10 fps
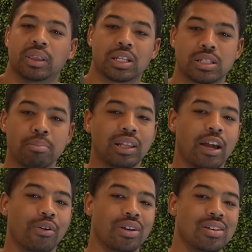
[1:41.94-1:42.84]
but the
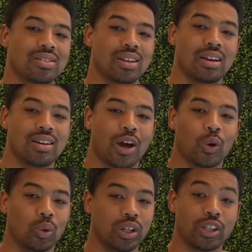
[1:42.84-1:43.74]
similarities in
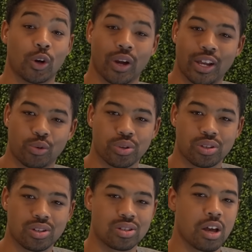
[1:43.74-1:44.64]
not only their
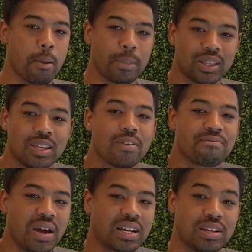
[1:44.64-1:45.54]
entrances, but the
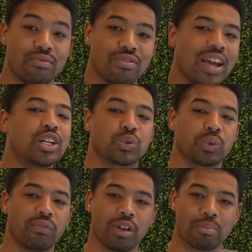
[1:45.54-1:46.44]
effective
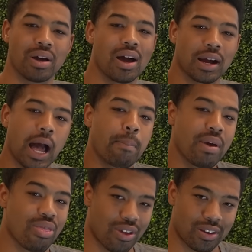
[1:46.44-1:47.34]
nature of them got
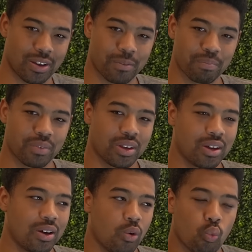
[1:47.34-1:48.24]
me thinking.
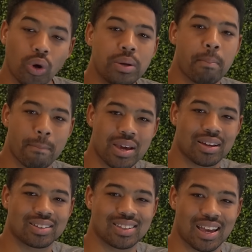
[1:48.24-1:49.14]
What
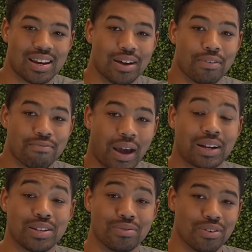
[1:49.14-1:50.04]
makes an
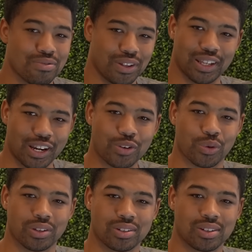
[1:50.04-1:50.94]
effective villain
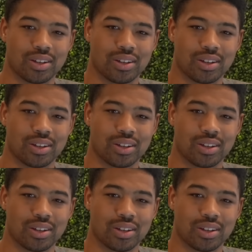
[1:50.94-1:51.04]
entrance?